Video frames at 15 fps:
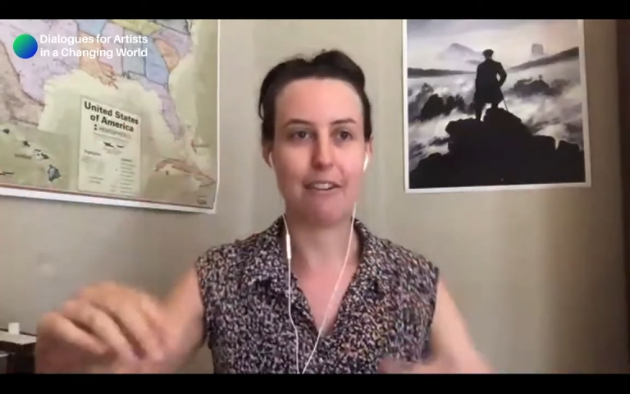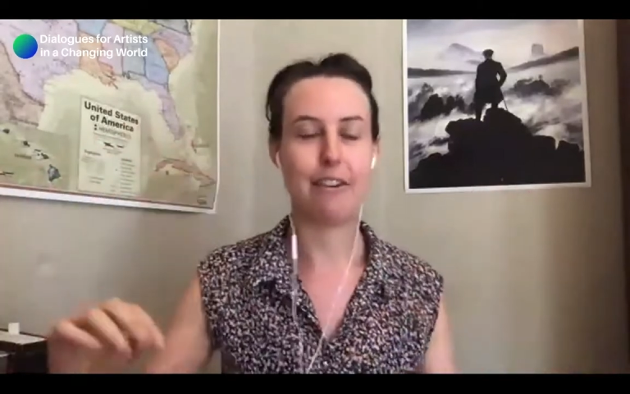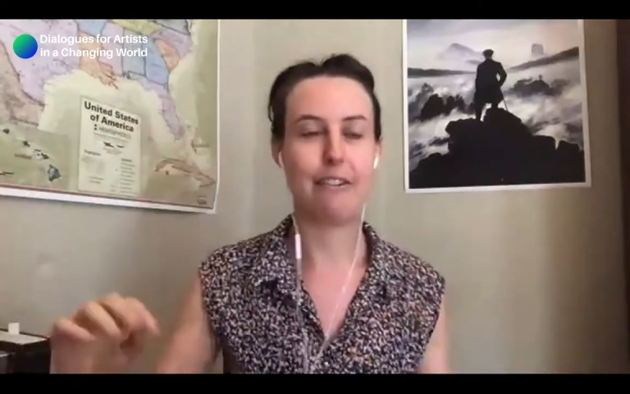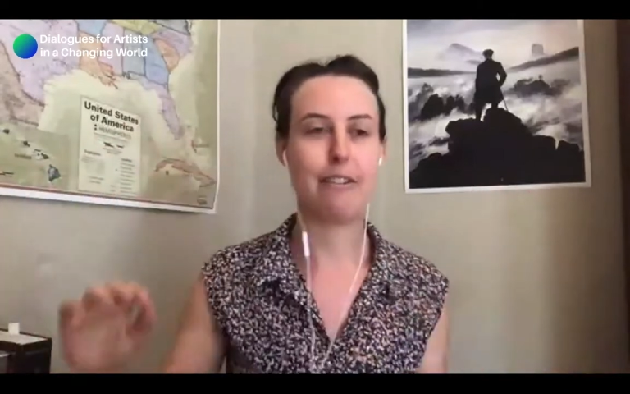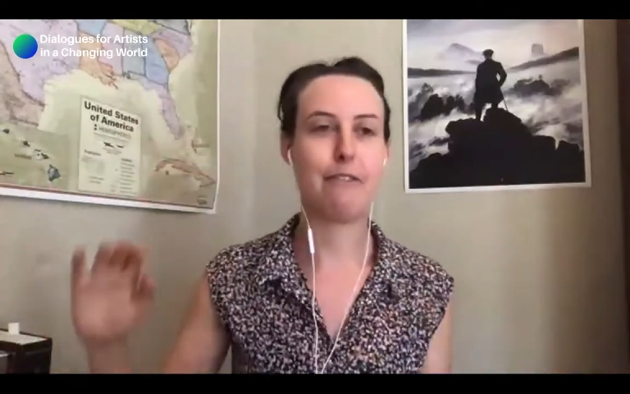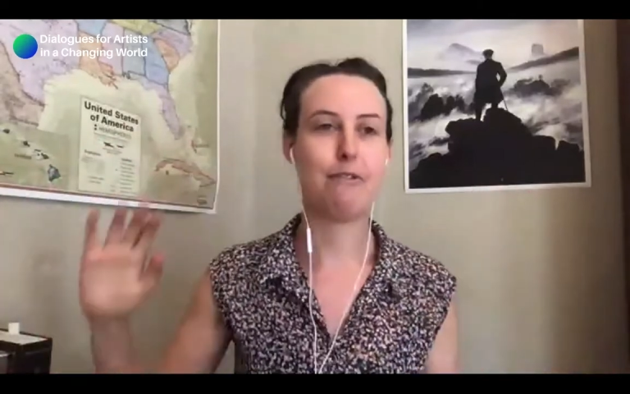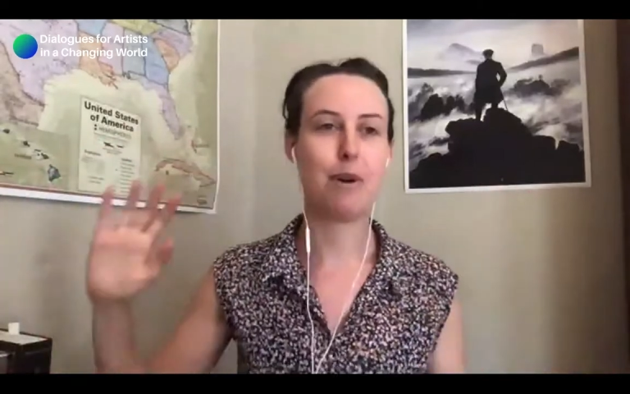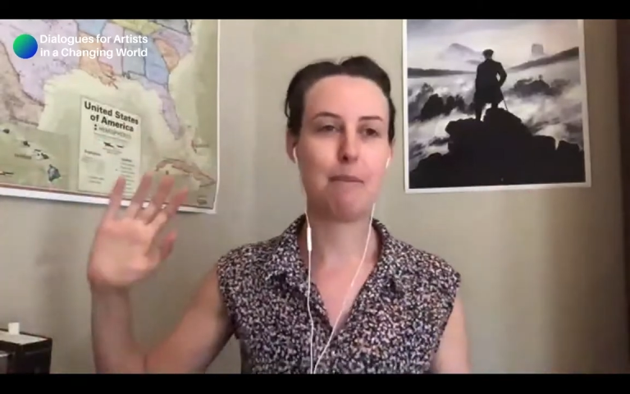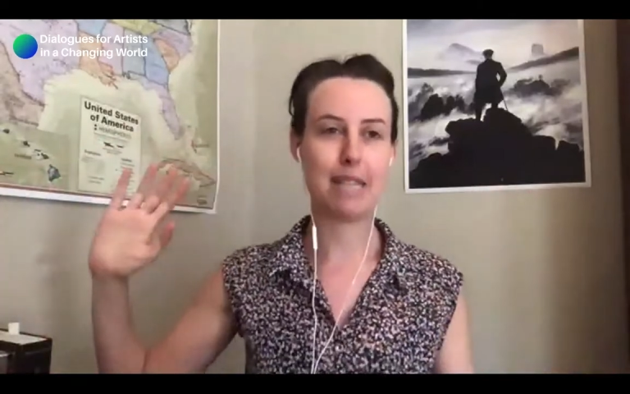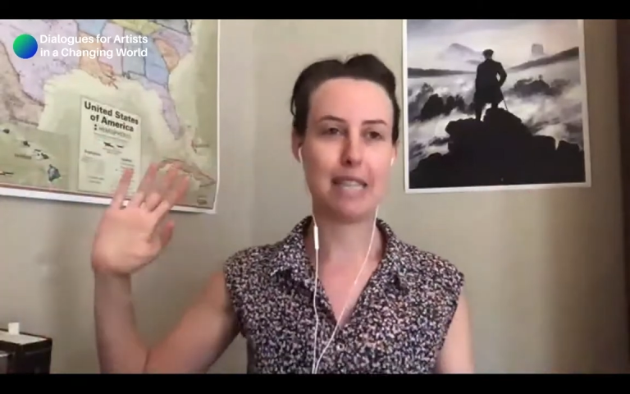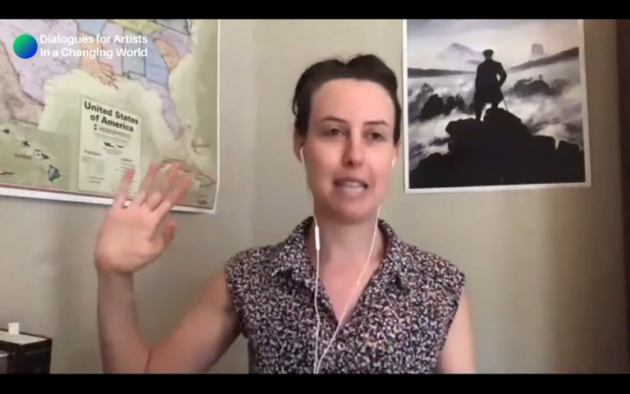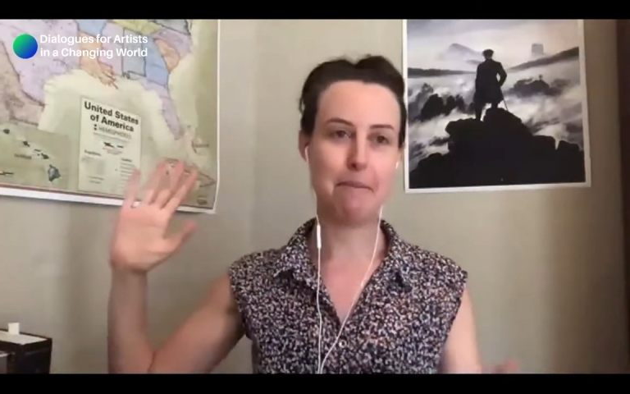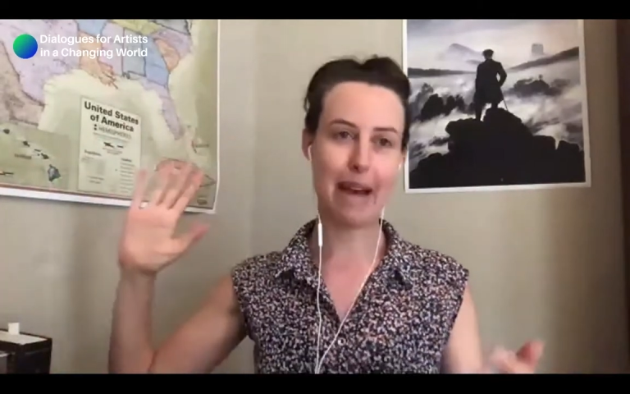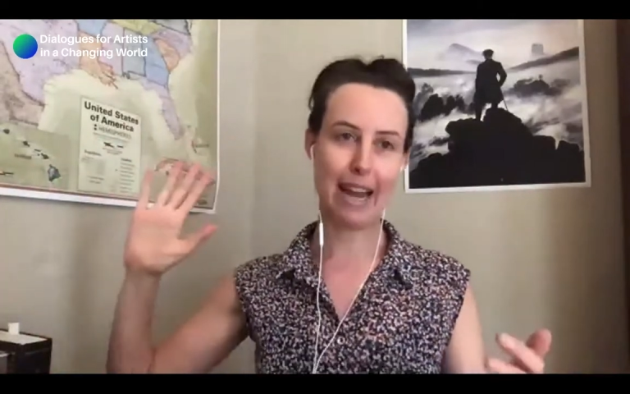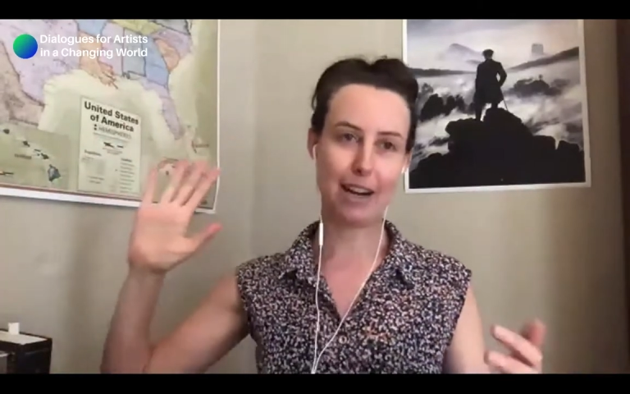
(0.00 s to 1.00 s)
The forms in
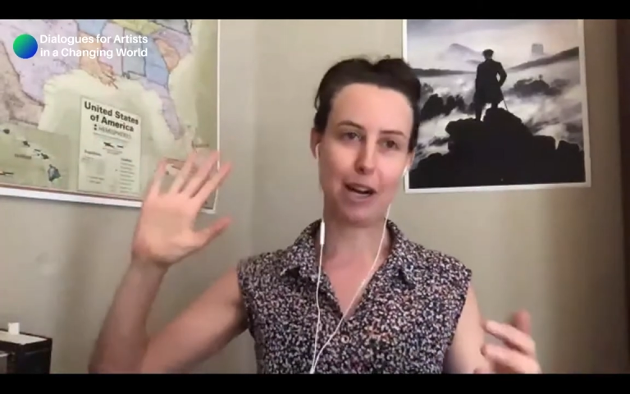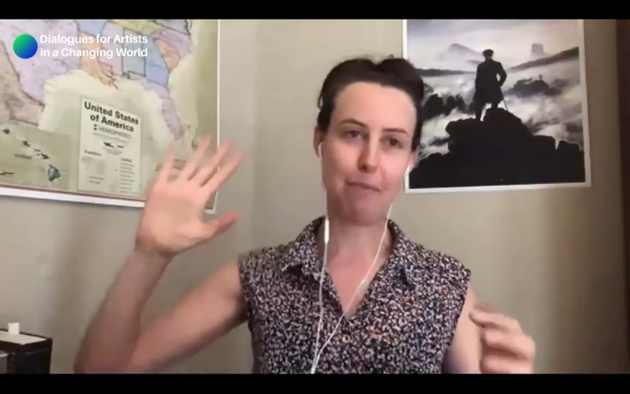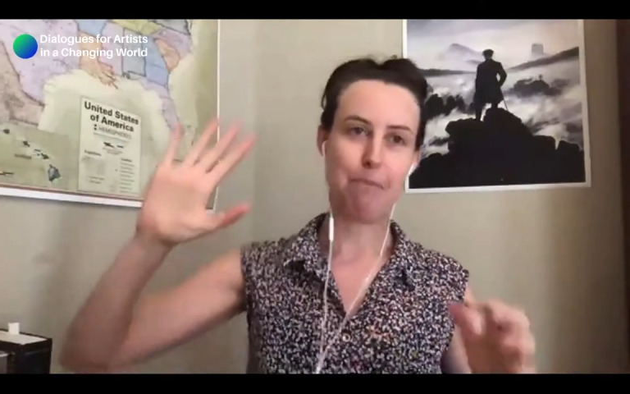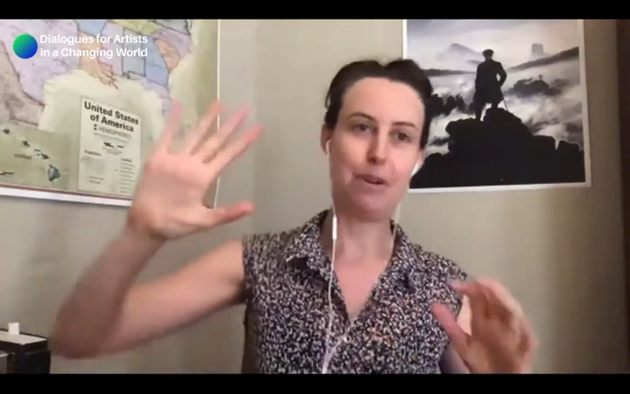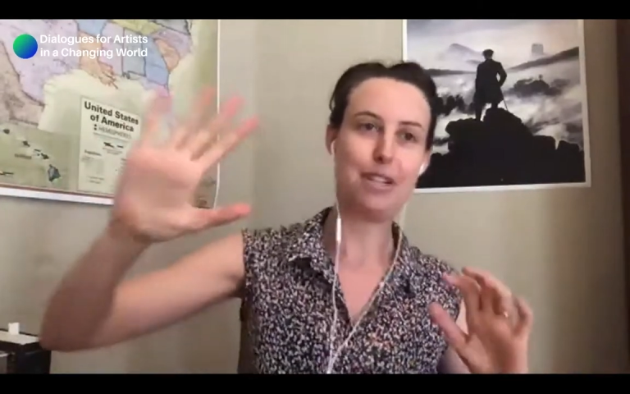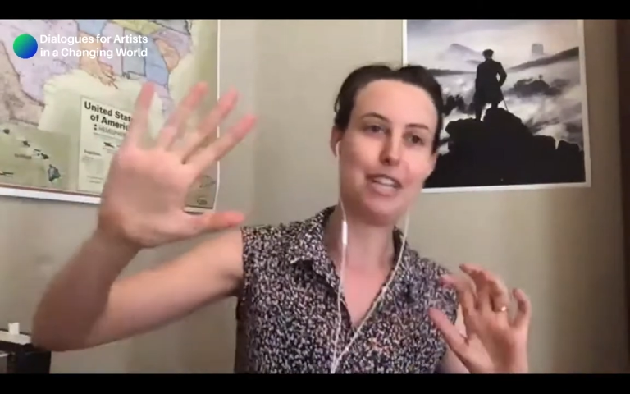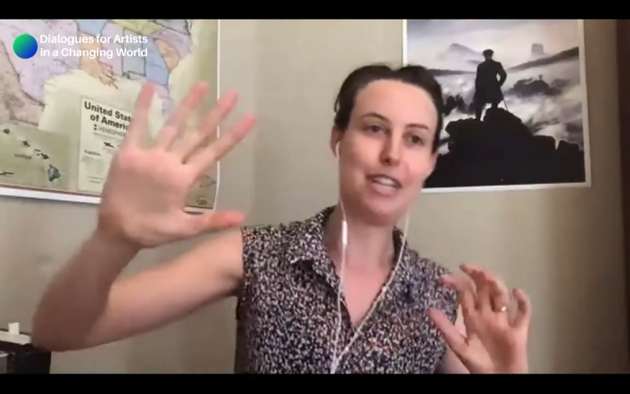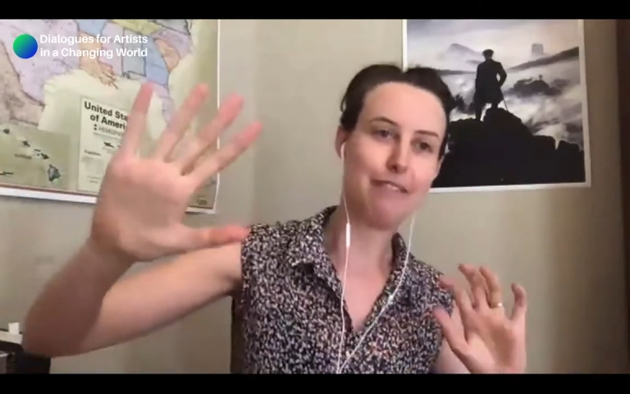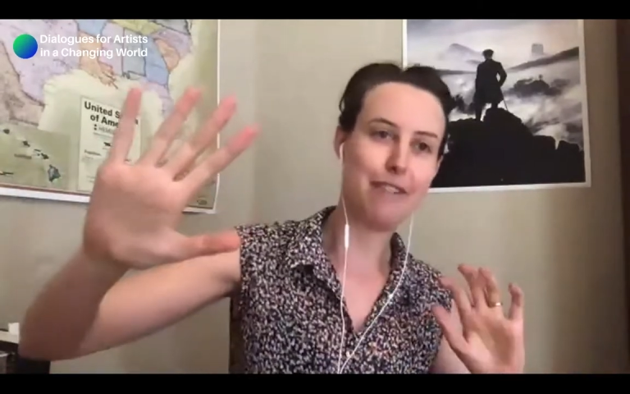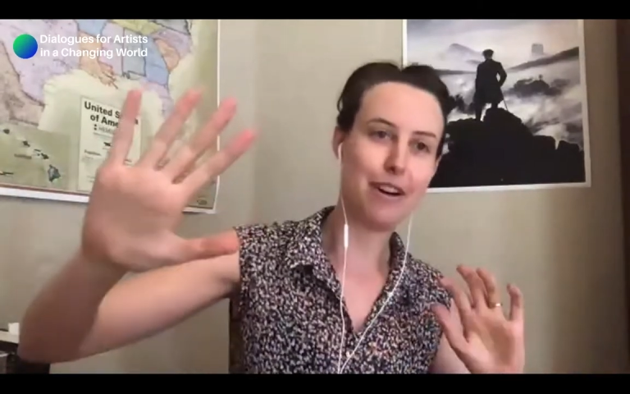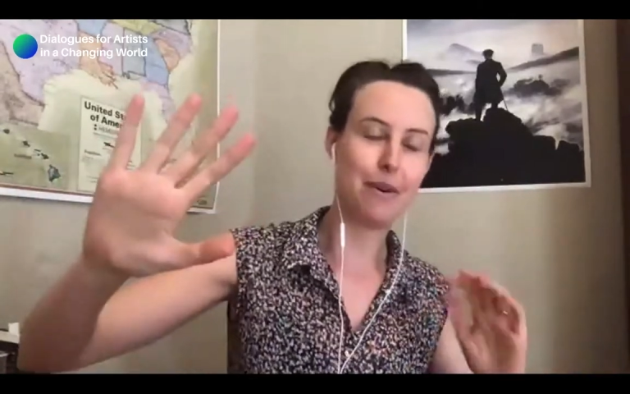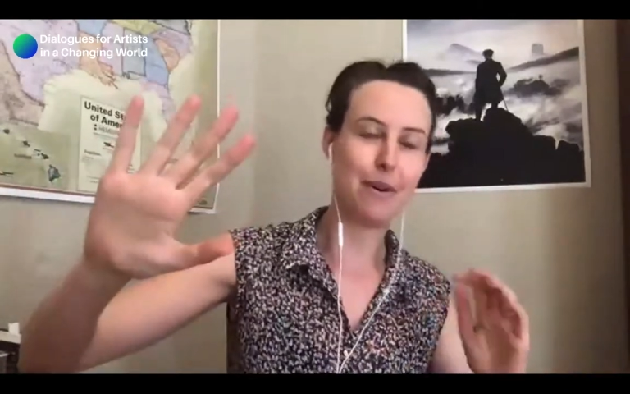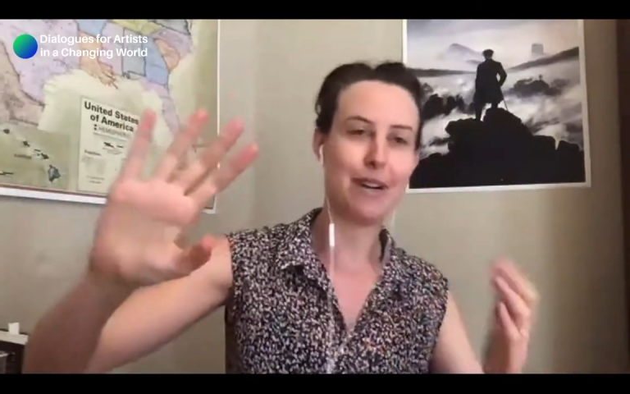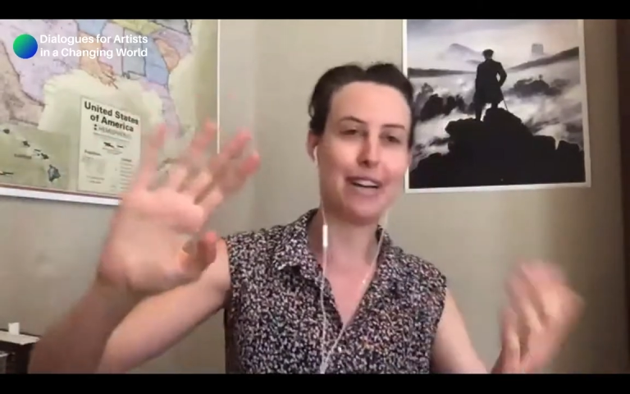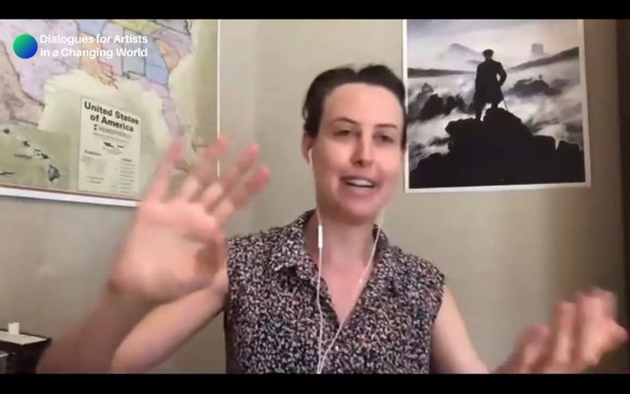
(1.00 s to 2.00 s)
the back are pushing
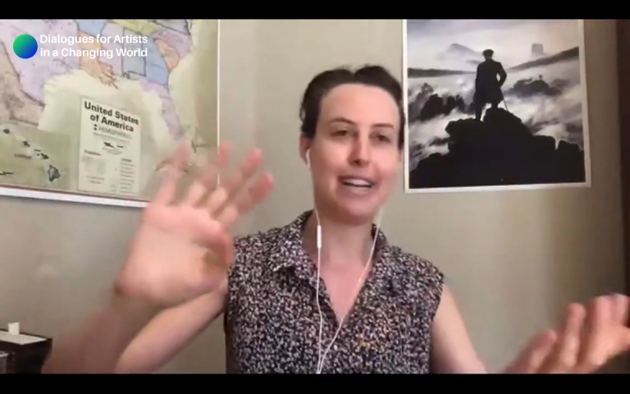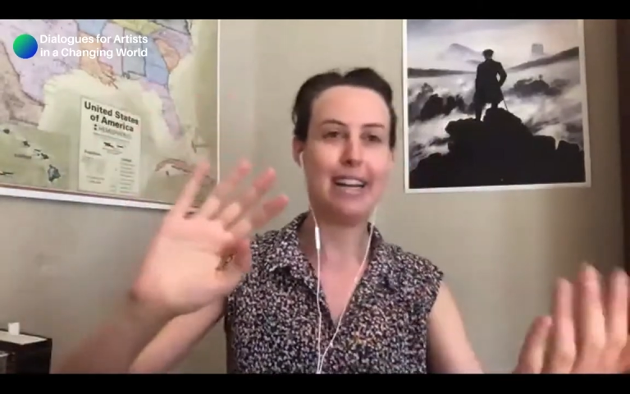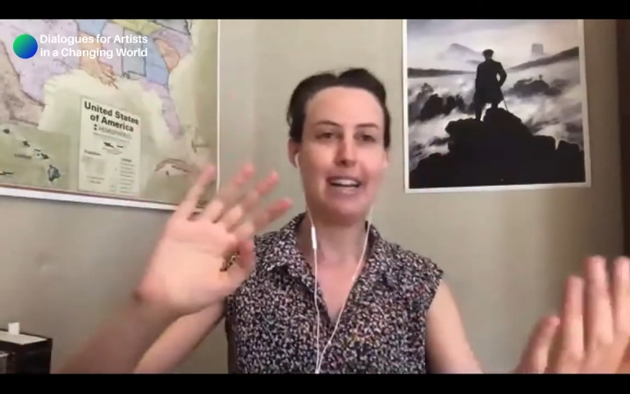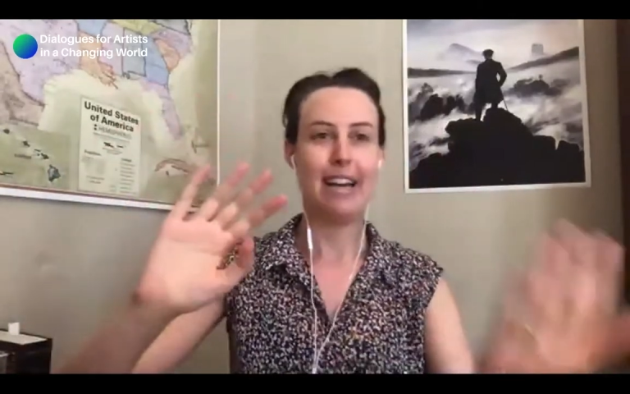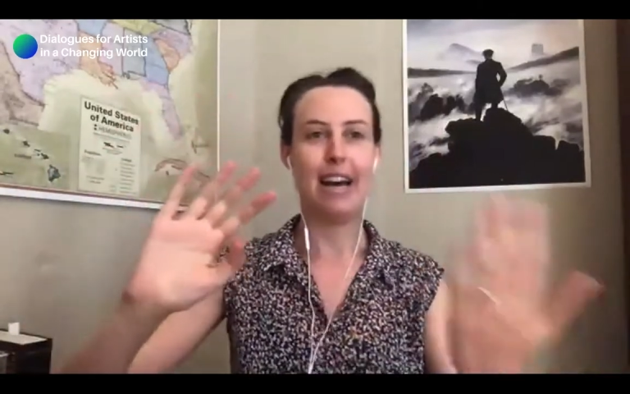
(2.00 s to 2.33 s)
forward,